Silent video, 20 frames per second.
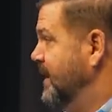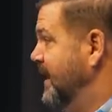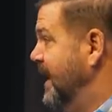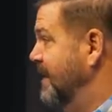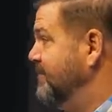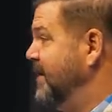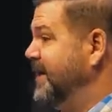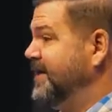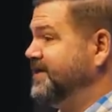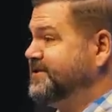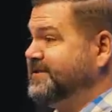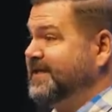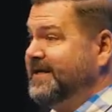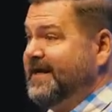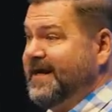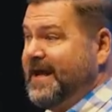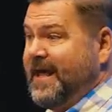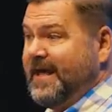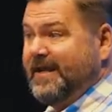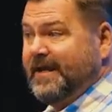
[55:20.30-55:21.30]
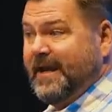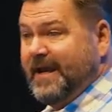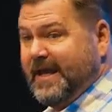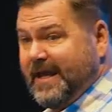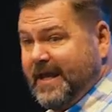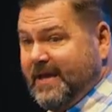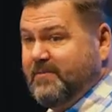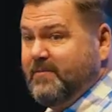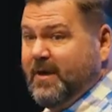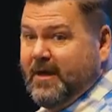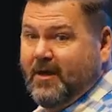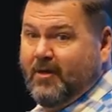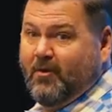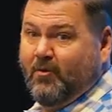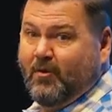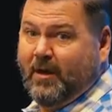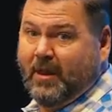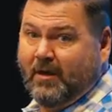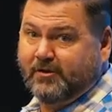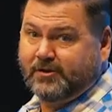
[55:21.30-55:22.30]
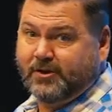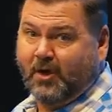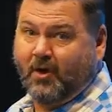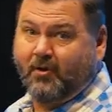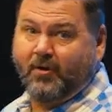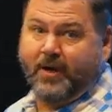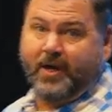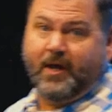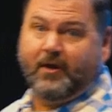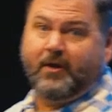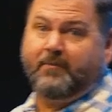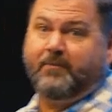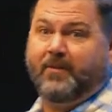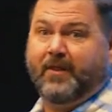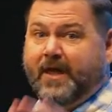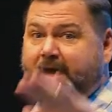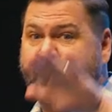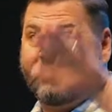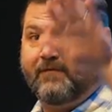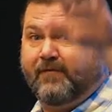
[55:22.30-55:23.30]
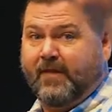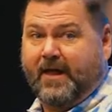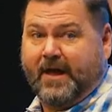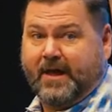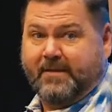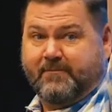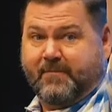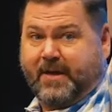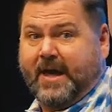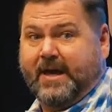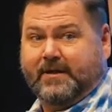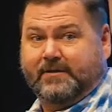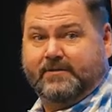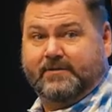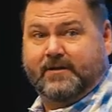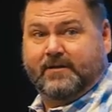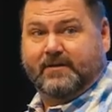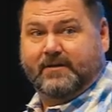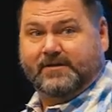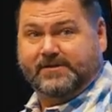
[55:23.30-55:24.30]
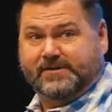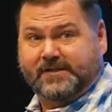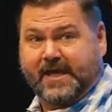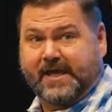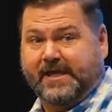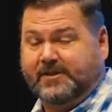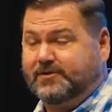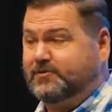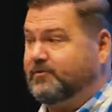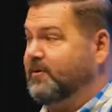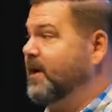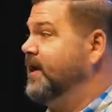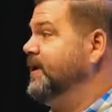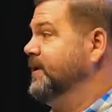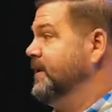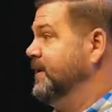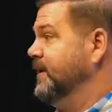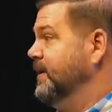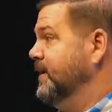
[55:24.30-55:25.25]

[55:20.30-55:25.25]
I might have sent it in an email while I was already on a plane flying back to the States, right?